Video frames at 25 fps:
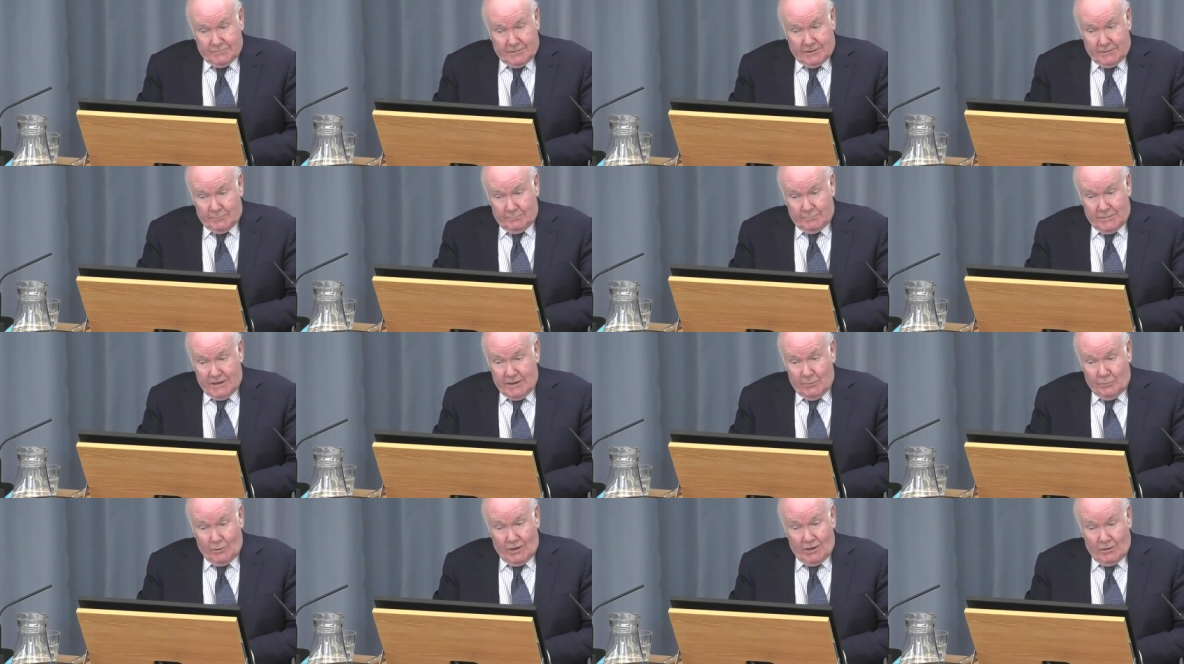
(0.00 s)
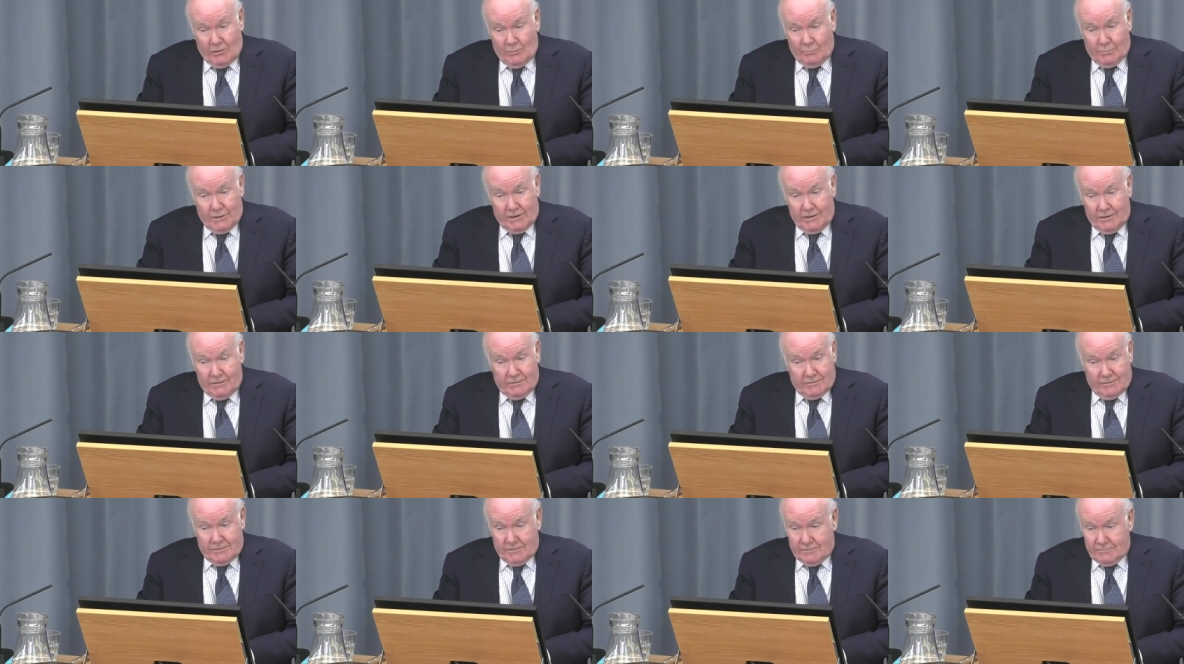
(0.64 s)
It may well
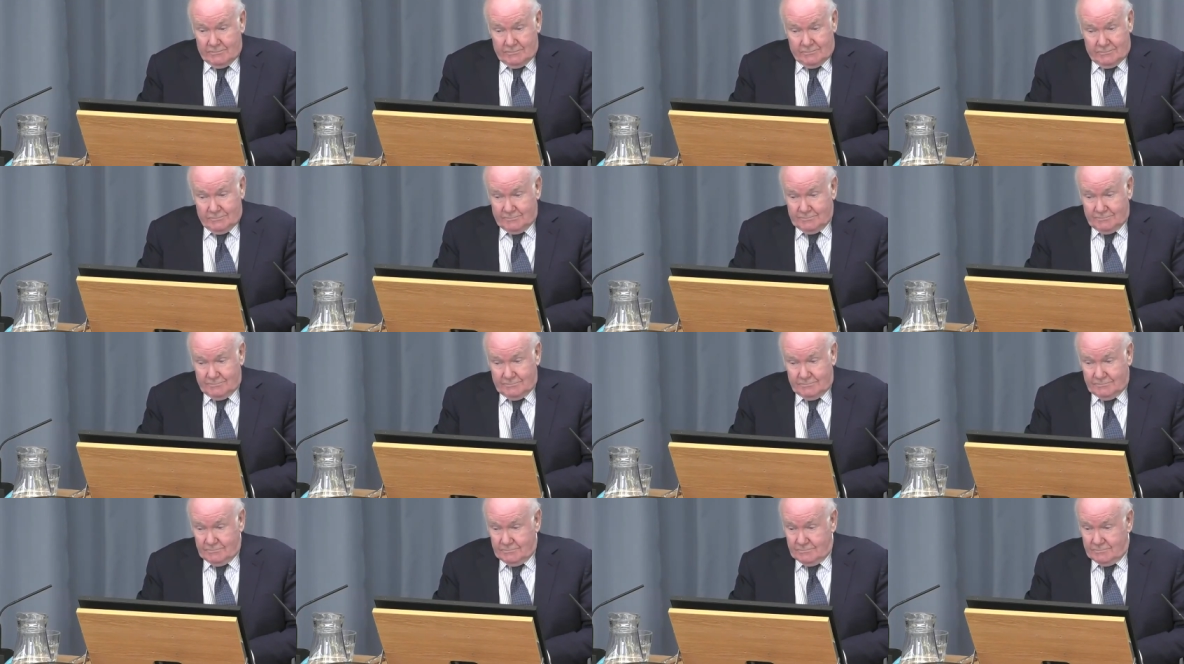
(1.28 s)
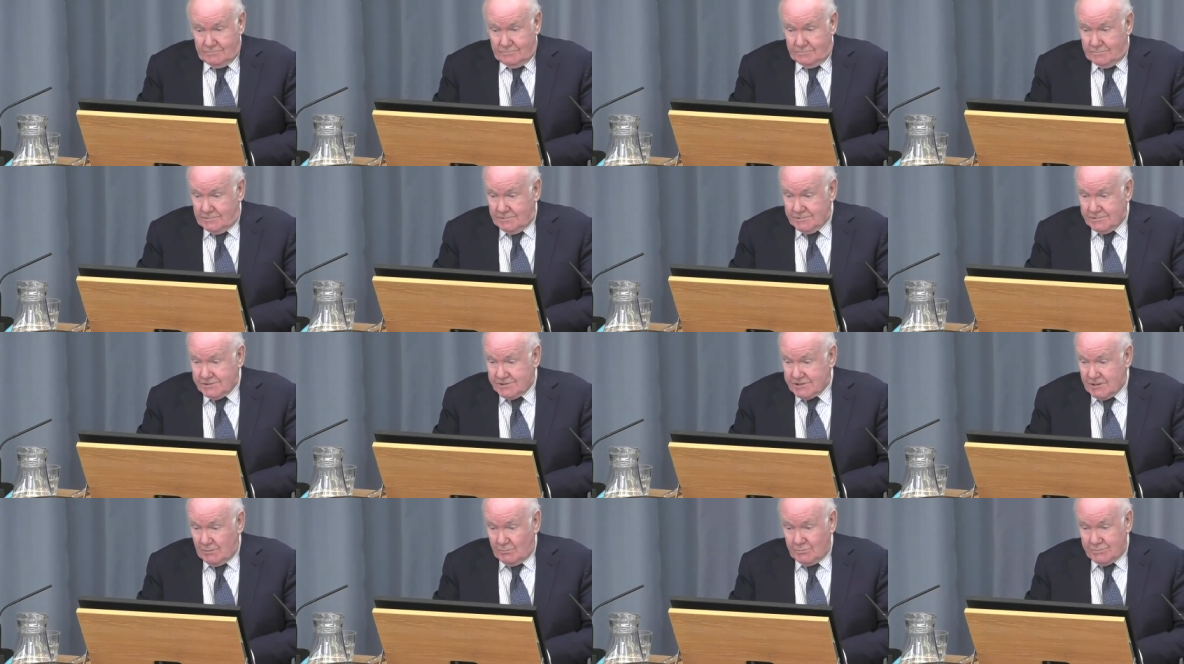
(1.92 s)
be that
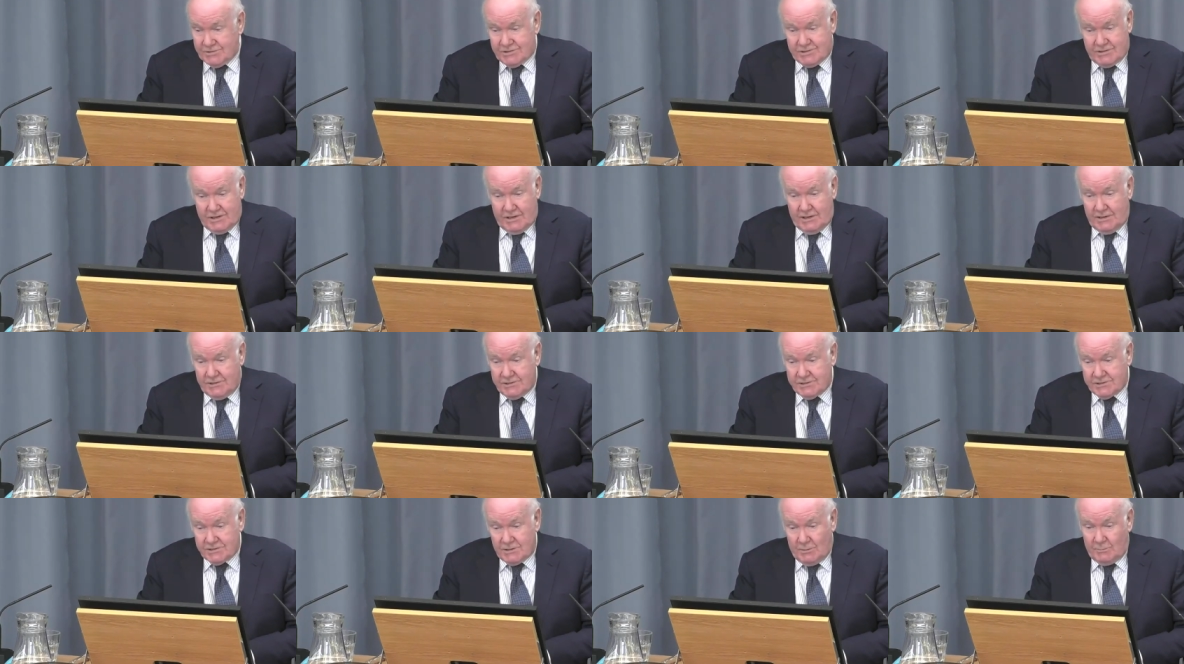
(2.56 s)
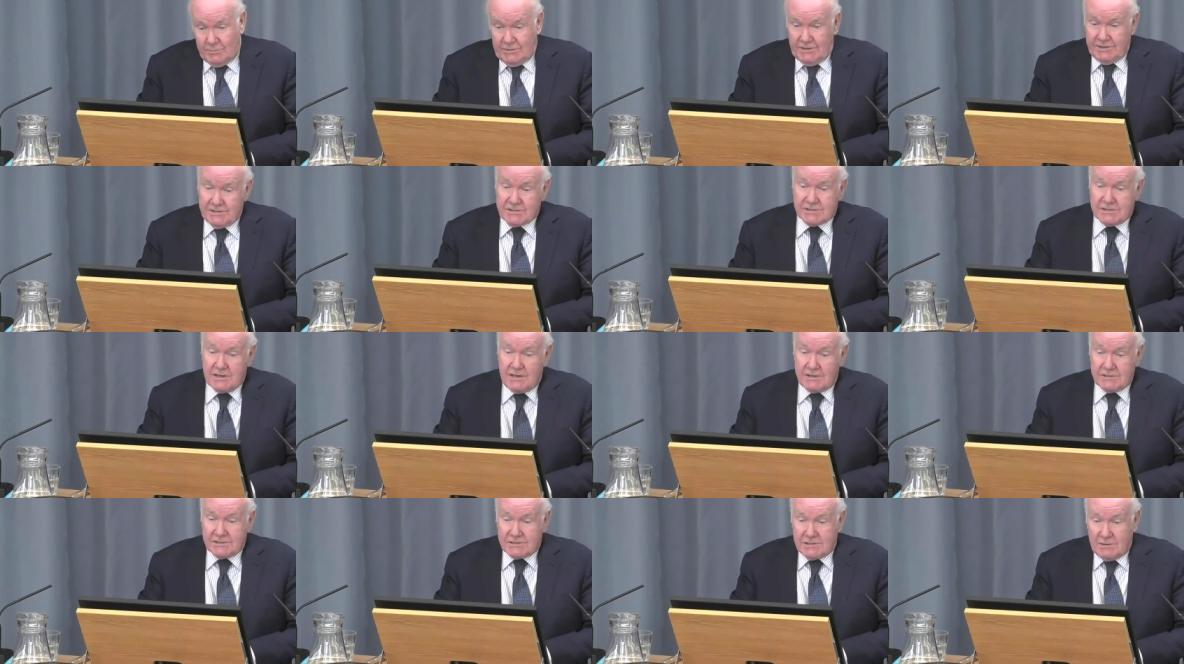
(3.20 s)
at some stage somebody
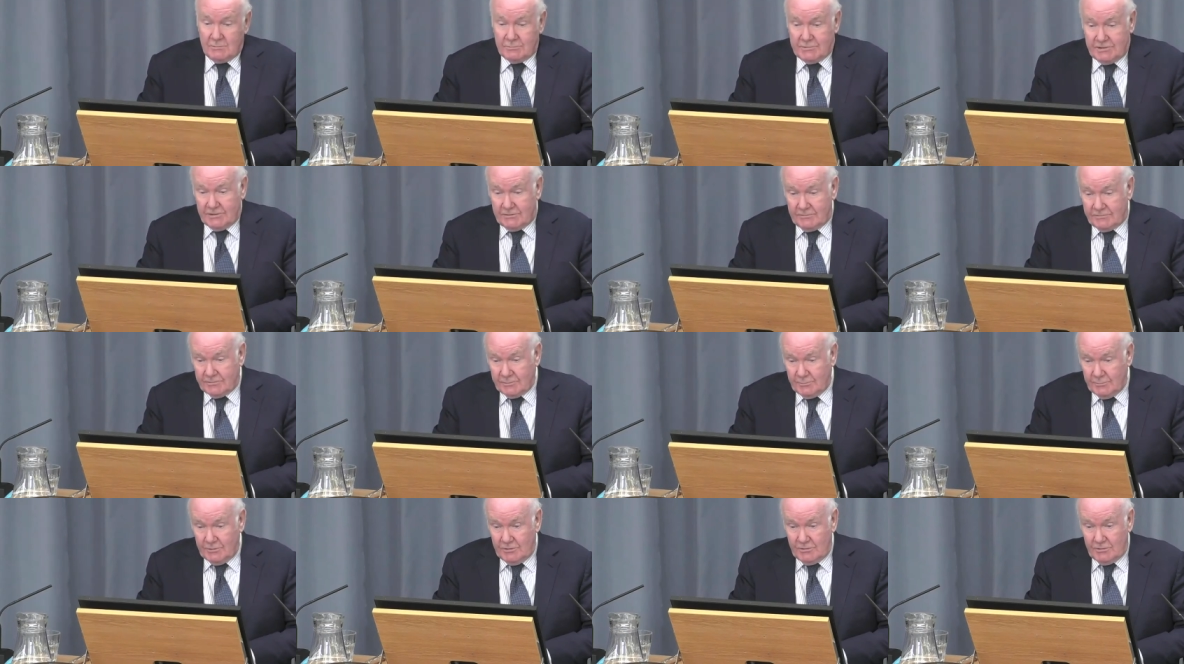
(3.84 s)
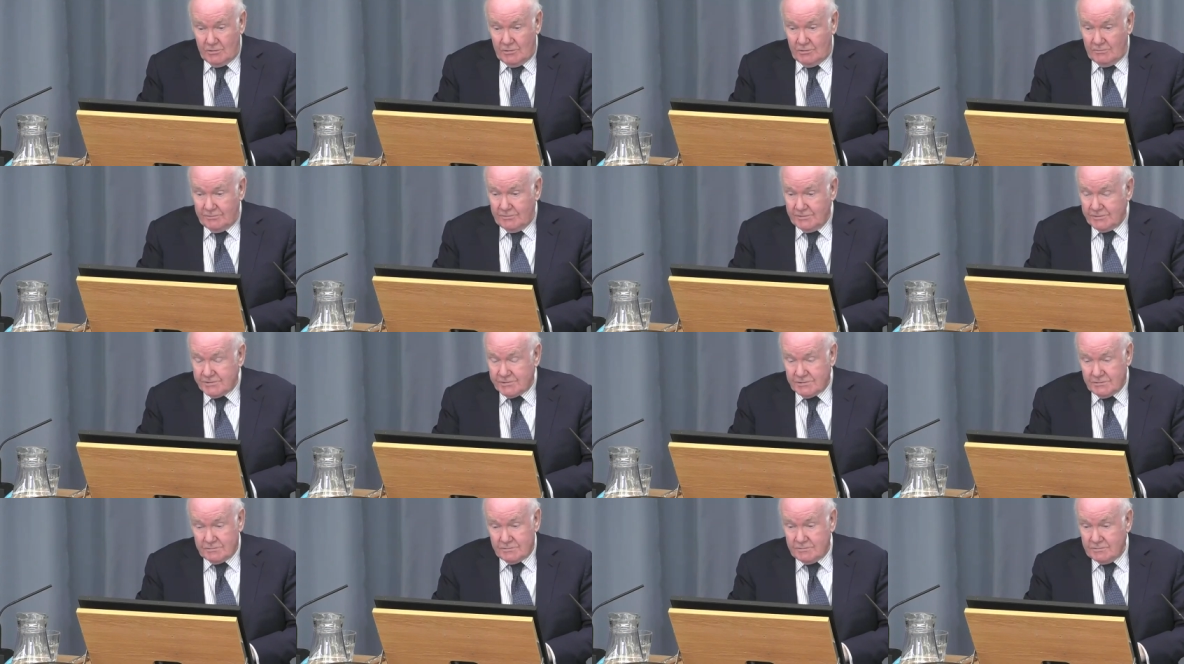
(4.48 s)
sent something from our
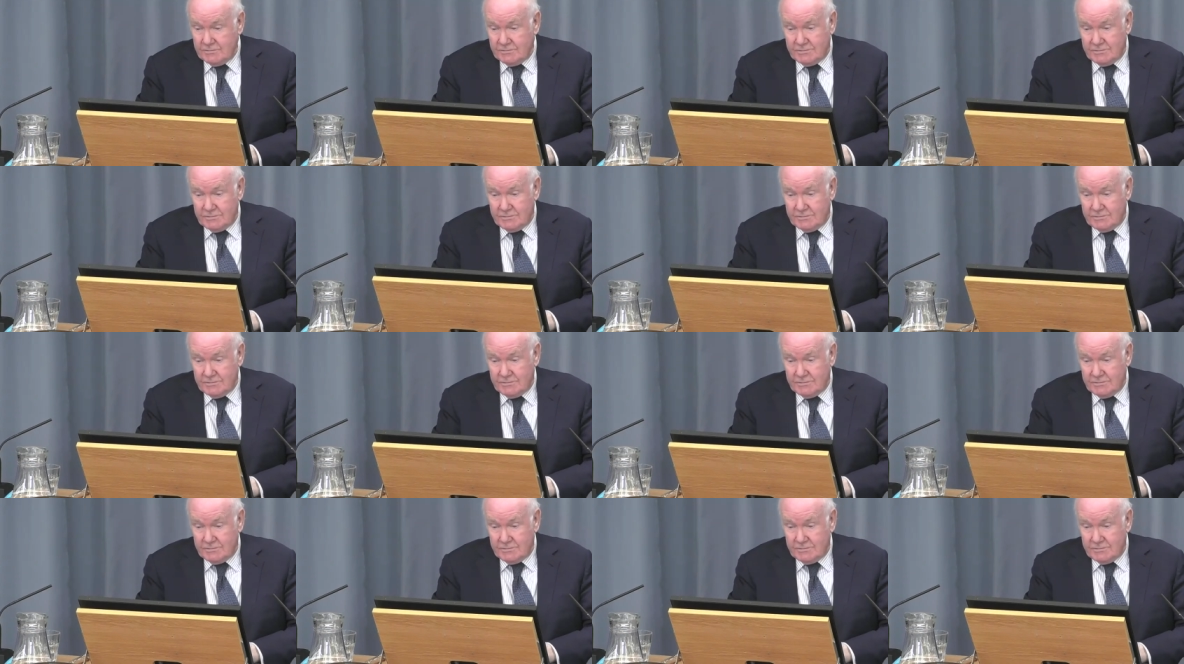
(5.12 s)
office